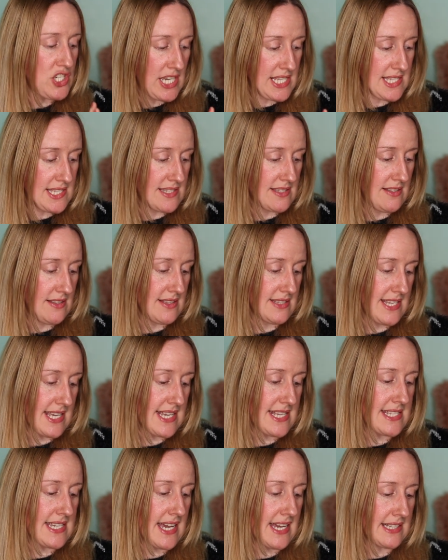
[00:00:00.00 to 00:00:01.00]
gentle
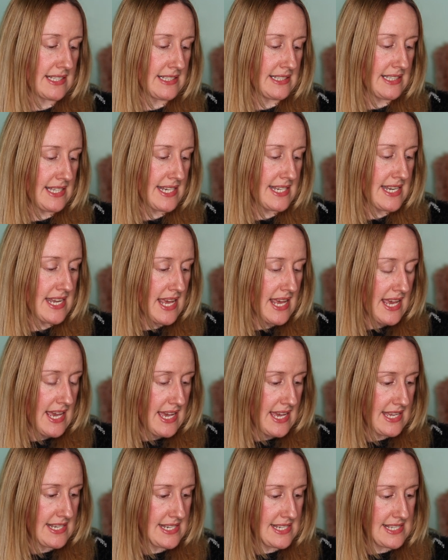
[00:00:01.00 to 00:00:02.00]
detangling.
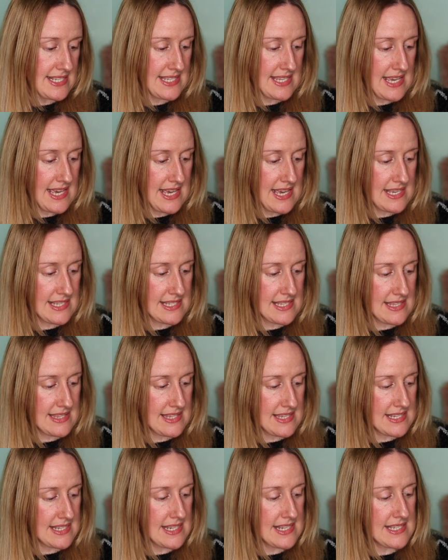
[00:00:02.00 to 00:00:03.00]
And it says
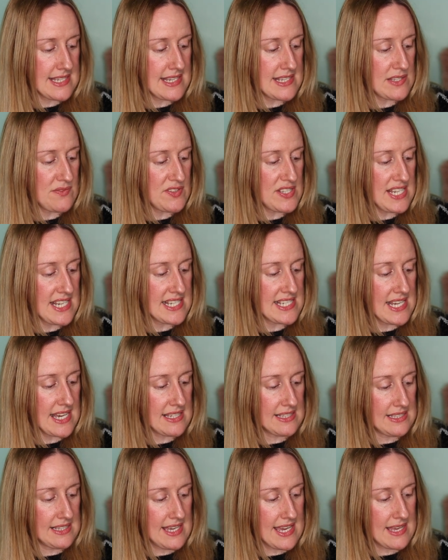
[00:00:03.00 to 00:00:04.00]
that it is for
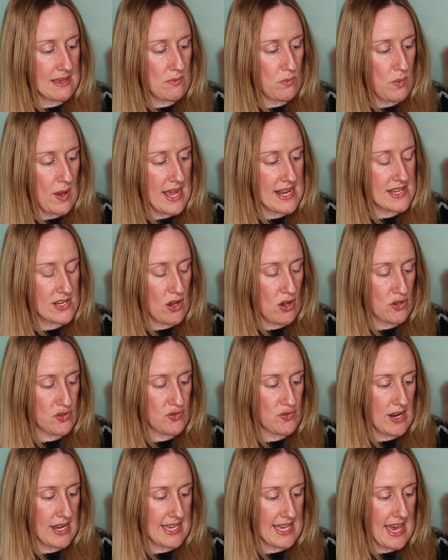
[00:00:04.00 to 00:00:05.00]
detangling wet or
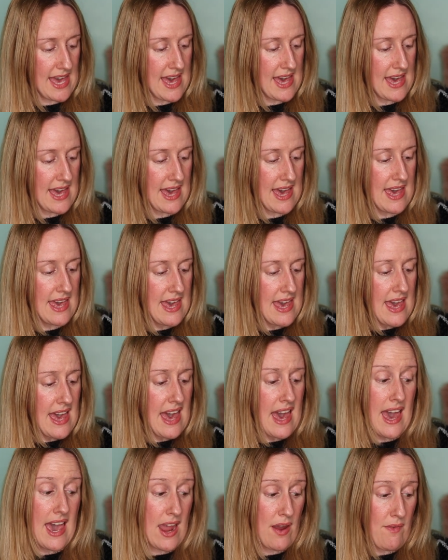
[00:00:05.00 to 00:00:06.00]
dry hair,
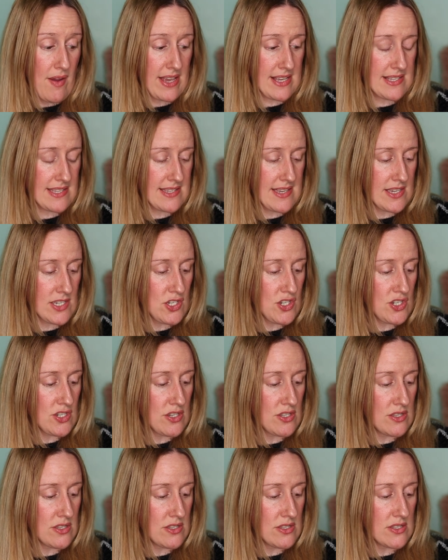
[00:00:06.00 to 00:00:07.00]
hair
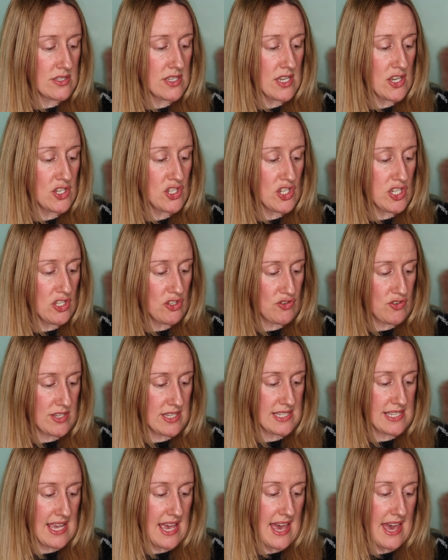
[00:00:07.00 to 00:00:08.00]
extensions,
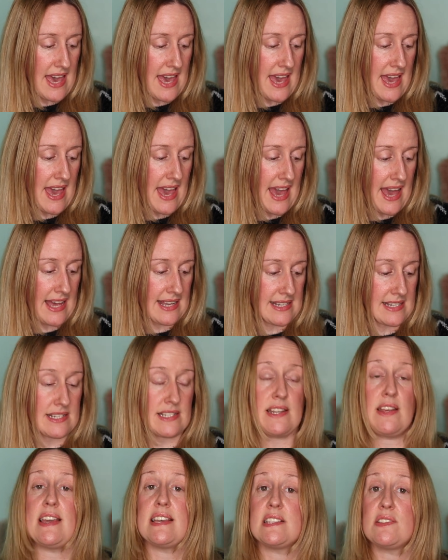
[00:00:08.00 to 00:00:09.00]
children's hair,
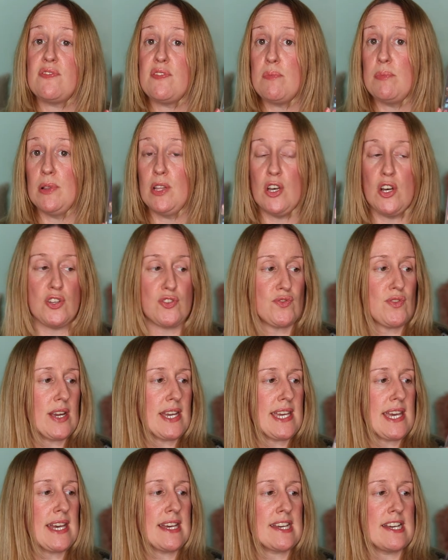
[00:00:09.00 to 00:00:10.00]
and it's for blow
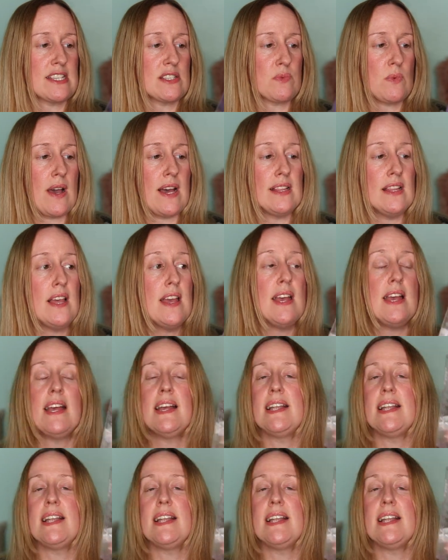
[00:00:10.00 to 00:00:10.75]
drying as well.